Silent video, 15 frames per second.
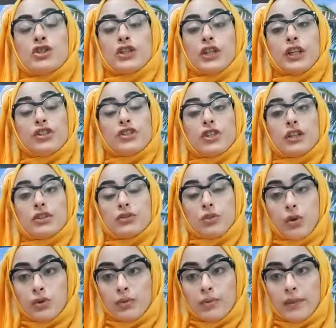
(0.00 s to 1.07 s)
Teacher
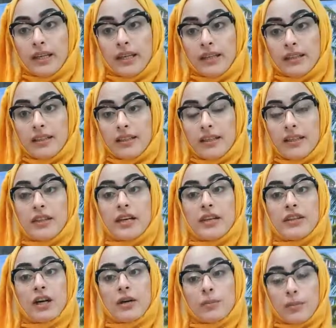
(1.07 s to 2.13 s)
told me the
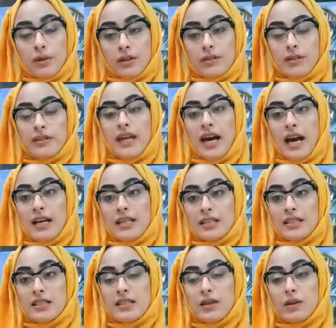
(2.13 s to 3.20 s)
number
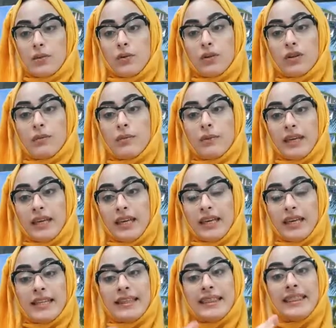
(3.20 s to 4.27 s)
that will
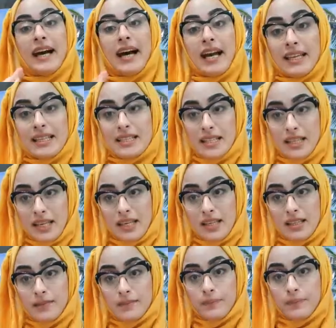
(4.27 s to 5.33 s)
be
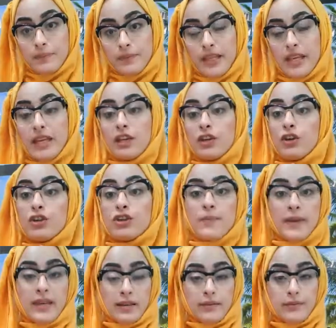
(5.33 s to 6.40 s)
90 could
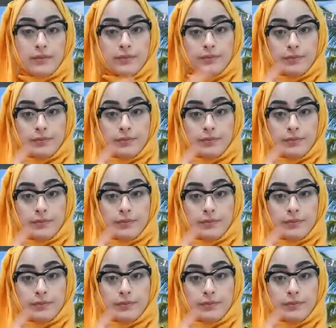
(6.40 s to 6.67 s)
be